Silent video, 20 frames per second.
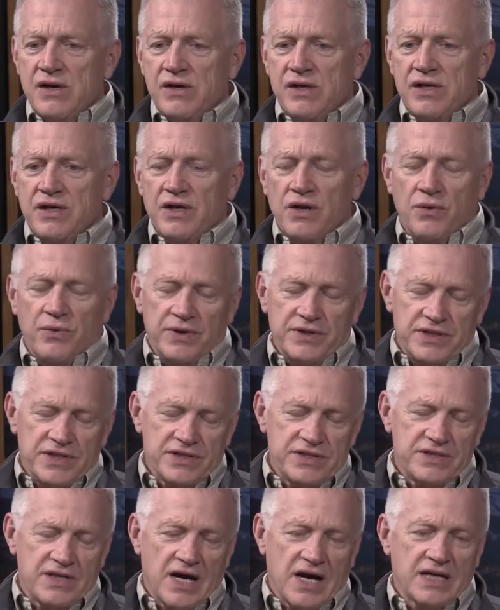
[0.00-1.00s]
you know, we
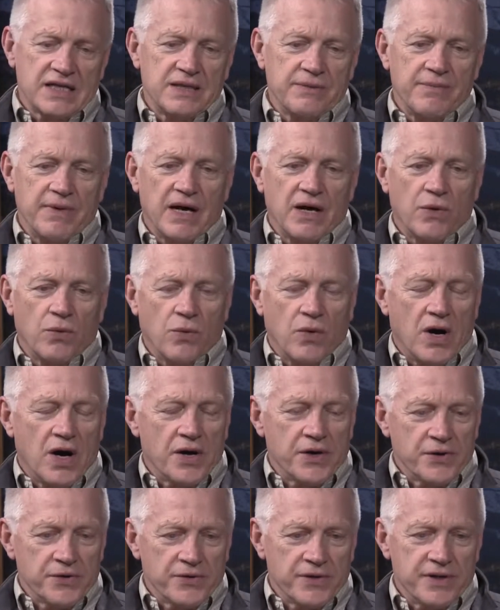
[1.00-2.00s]
just talked about
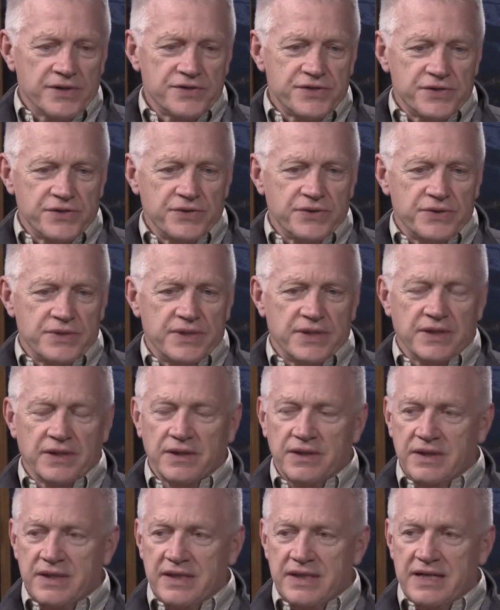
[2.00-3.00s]
water as a
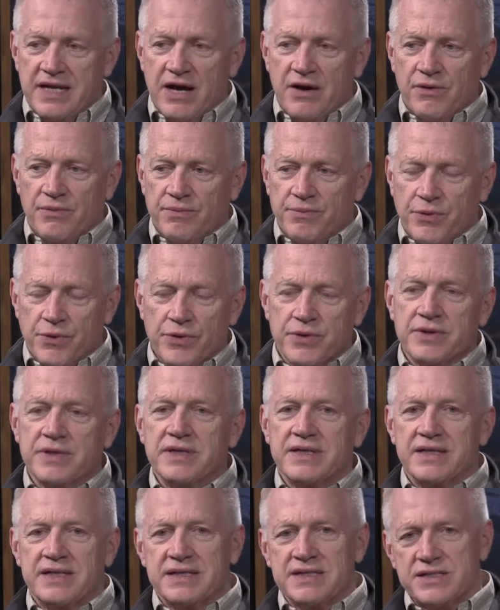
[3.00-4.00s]
utility and how
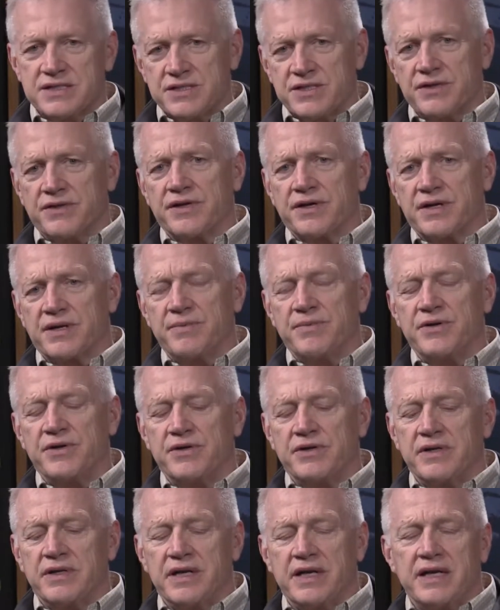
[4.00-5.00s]
important it is to the
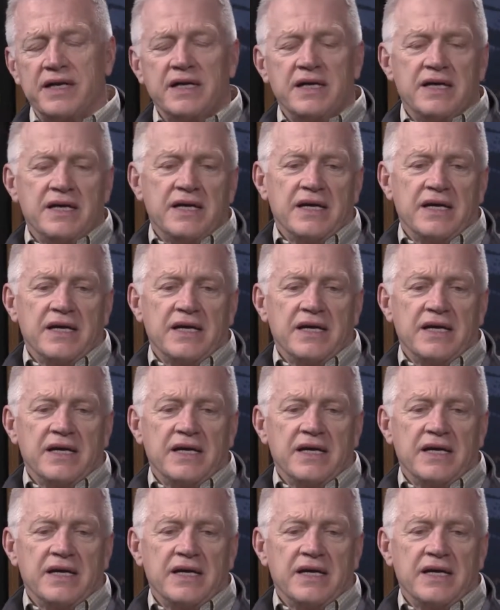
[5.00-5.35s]
community.